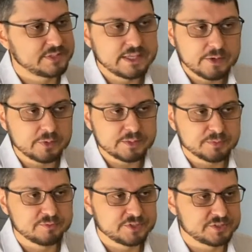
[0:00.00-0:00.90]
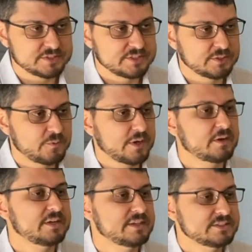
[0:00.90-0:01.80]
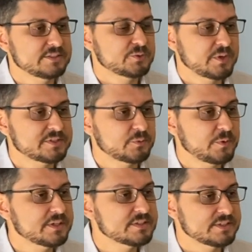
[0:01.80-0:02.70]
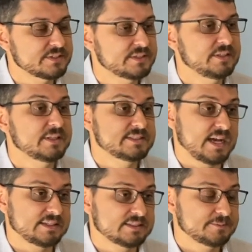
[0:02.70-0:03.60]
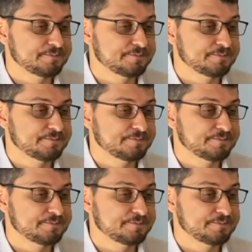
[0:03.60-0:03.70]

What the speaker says: equally proficient in recognizing strengths and weaknesses in the task.